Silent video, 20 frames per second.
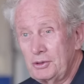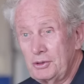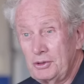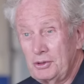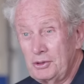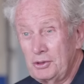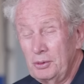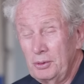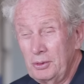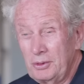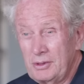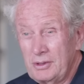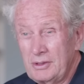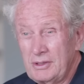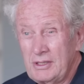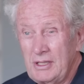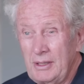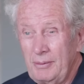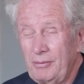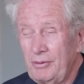Marko has been
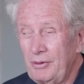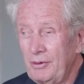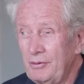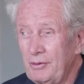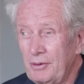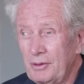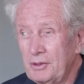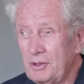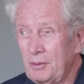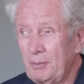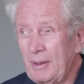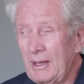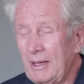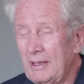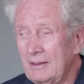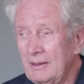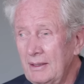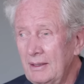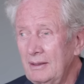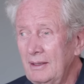hinting towards the end
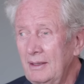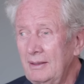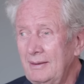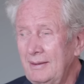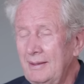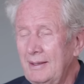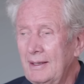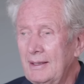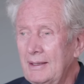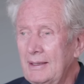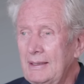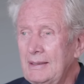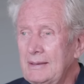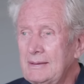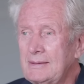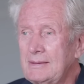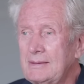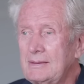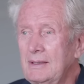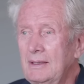of
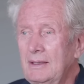2024,